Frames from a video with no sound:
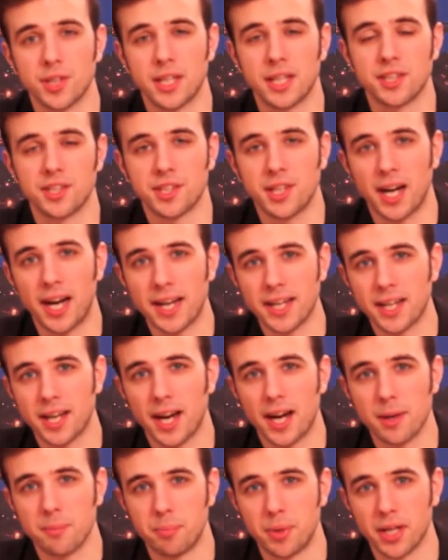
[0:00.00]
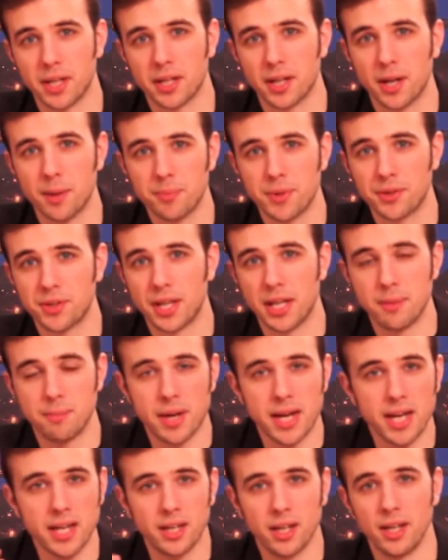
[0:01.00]
that its Gaikai pickup that they
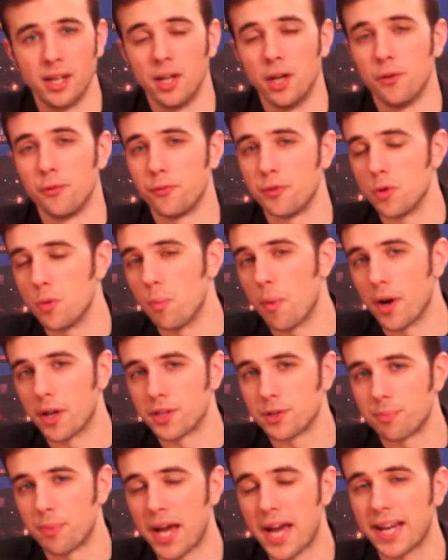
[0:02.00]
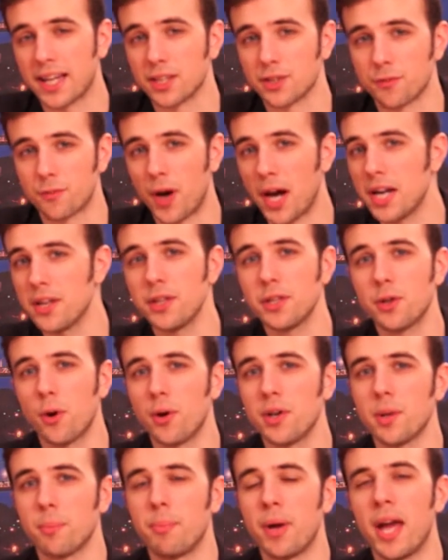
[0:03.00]
made a few months back is finally
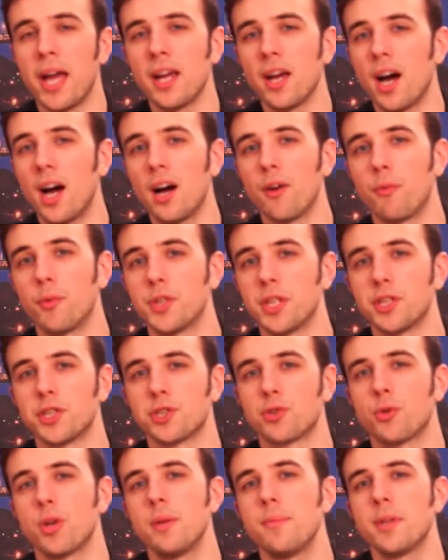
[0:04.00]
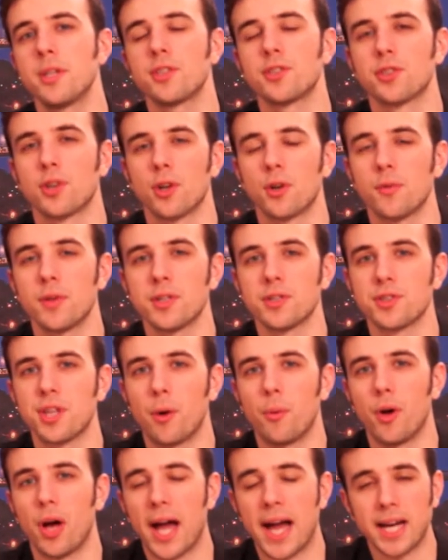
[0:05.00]
going to pay off with a streaming service that
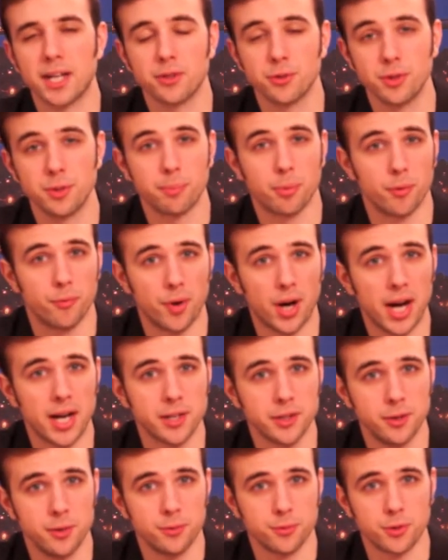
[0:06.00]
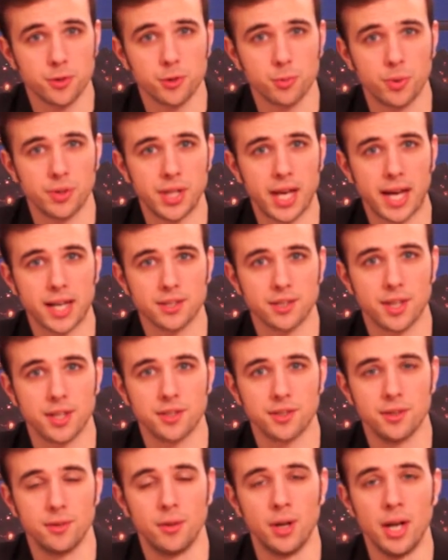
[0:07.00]
will actually provide users with access
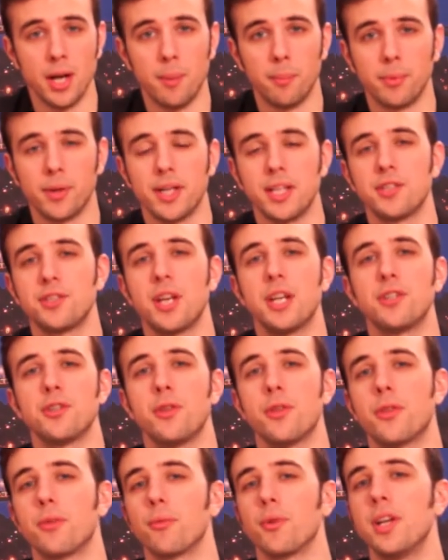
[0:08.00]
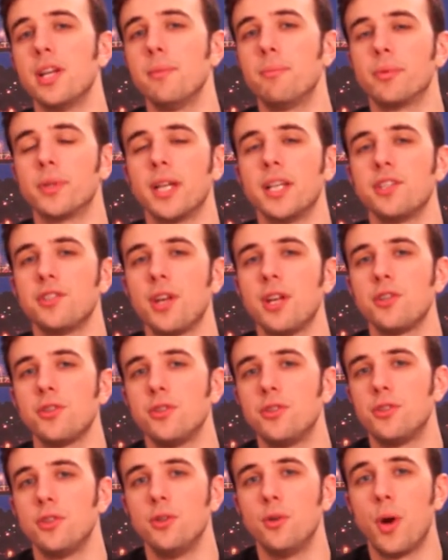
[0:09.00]
to PlayStation 3,
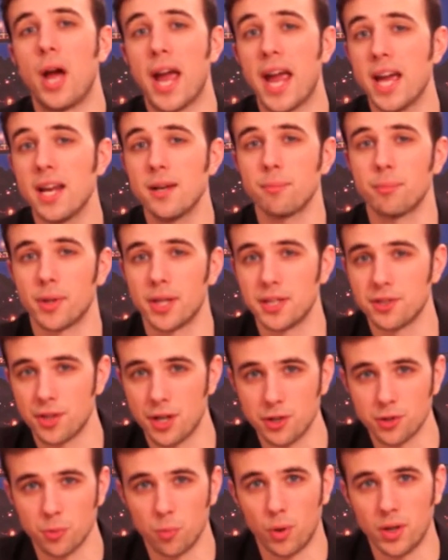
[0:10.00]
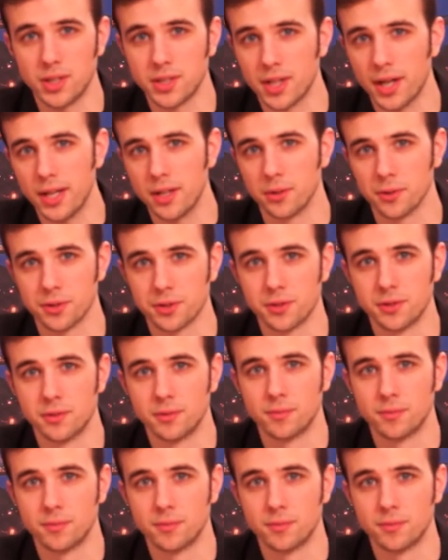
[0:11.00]
PlayStation 2, and PlayStation 1 titles.